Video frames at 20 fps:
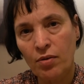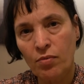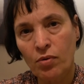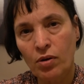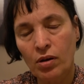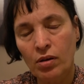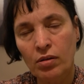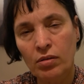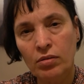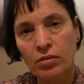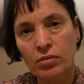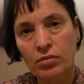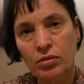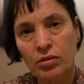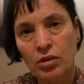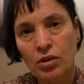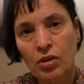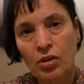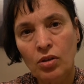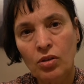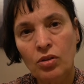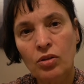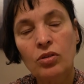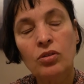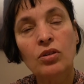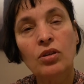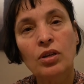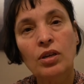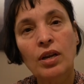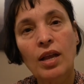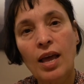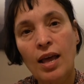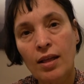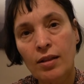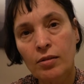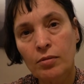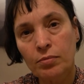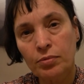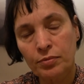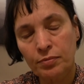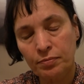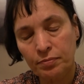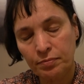world that can help.